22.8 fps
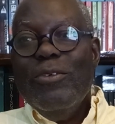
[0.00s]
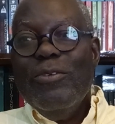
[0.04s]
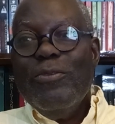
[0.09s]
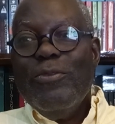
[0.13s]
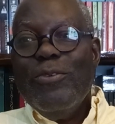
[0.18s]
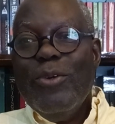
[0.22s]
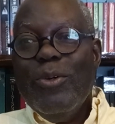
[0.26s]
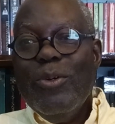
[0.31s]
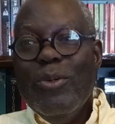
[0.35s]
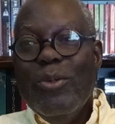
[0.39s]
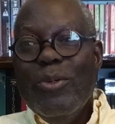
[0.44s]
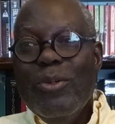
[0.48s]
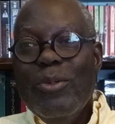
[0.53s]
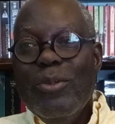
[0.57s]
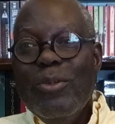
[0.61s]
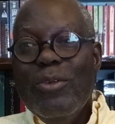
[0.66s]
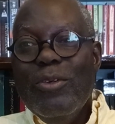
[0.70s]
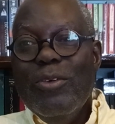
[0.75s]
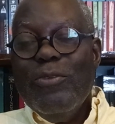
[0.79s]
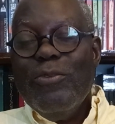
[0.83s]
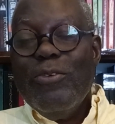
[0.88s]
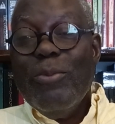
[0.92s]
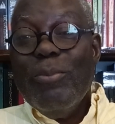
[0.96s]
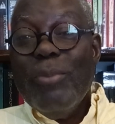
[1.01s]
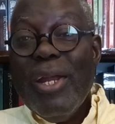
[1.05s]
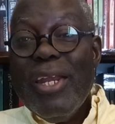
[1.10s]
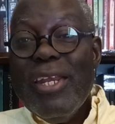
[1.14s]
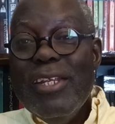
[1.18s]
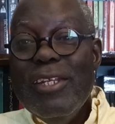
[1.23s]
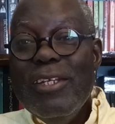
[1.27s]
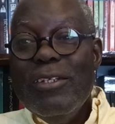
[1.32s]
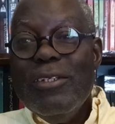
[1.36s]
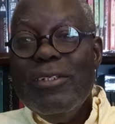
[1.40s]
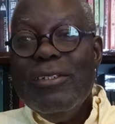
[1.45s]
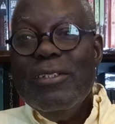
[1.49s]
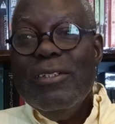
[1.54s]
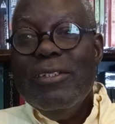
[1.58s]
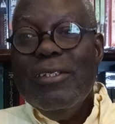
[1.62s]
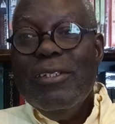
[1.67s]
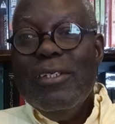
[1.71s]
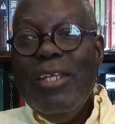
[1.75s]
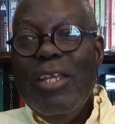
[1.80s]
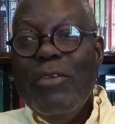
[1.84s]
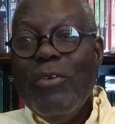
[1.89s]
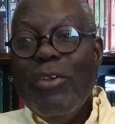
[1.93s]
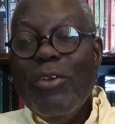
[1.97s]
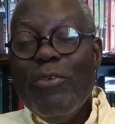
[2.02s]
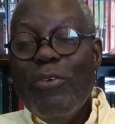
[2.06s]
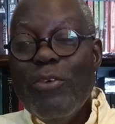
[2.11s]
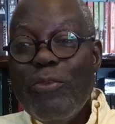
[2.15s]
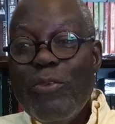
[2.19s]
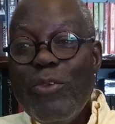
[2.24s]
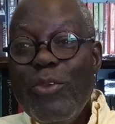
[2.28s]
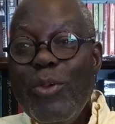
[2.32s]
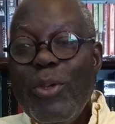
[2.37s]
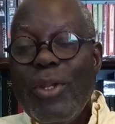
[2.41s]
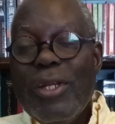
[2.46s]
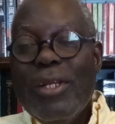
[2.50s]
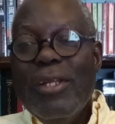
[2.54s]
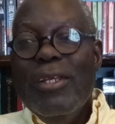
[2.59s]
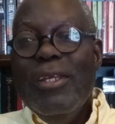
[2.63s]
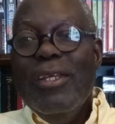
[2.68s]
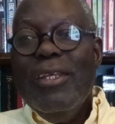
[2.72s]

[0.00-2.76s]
for money, even for fuel,